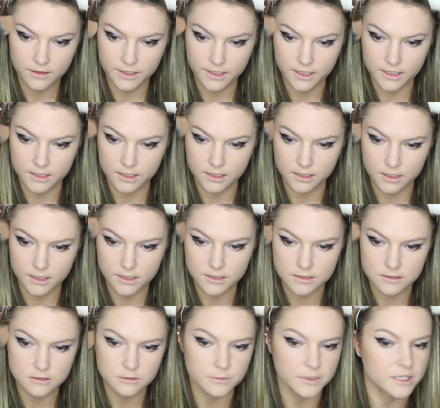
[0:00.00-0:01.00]
Like I can
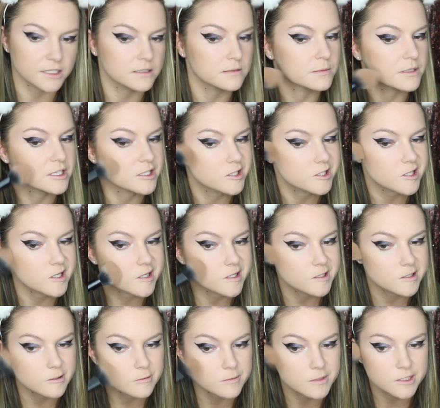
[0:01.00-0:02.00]
customize my
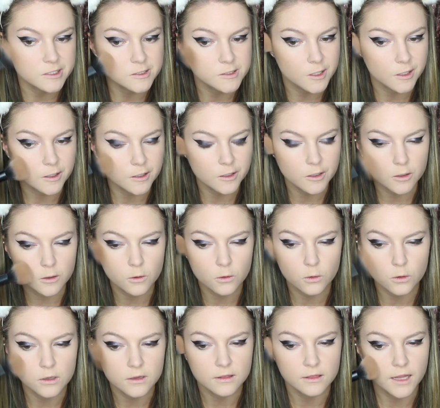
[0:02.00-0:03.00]
shade to be darker
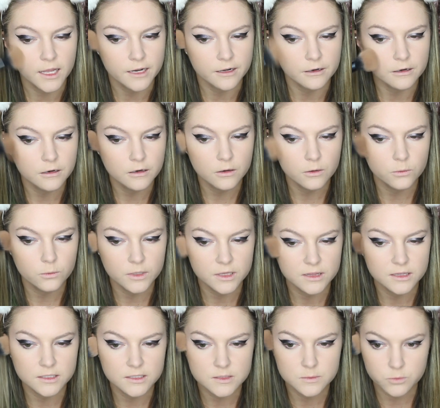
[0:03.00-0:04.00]
or lighter
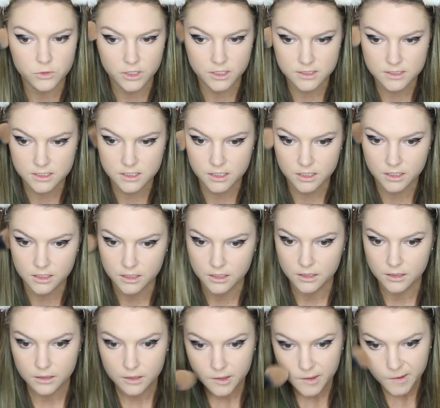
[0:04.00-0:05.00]
with this bronzer.
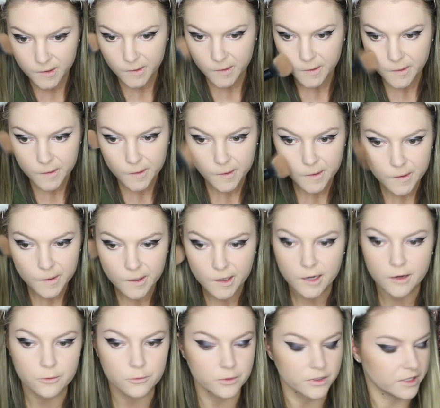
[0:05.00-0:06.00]

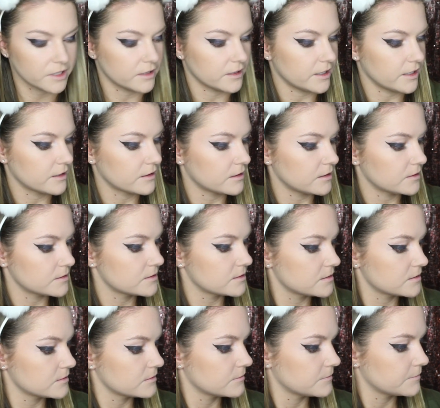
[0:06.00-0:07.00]
I really like
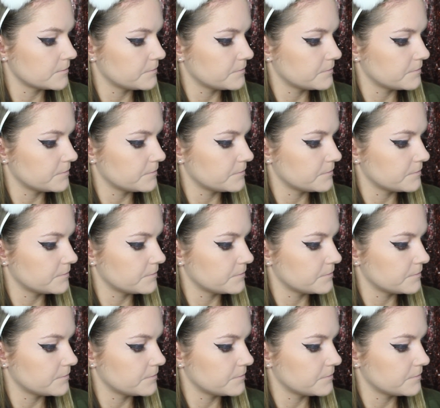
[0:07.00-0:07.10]
this.